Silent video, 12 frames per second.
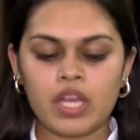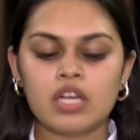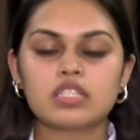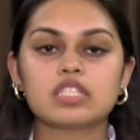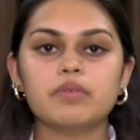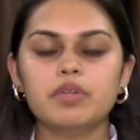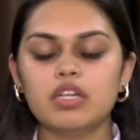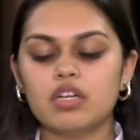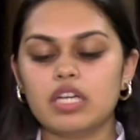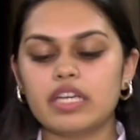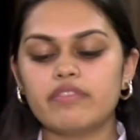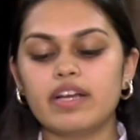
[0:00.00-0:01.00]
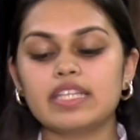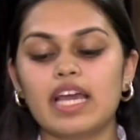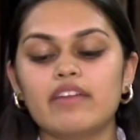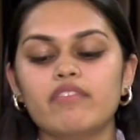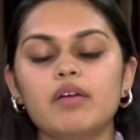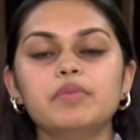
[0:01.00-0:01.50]
Similarly, while the
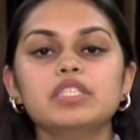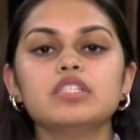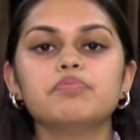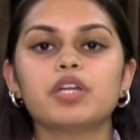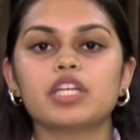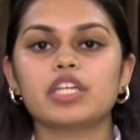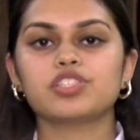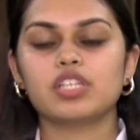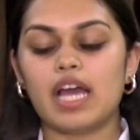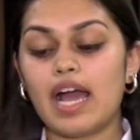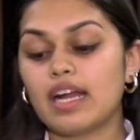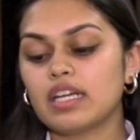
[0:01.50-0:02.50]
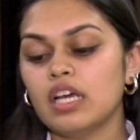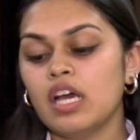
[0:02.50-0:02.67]
Environmental Protection Act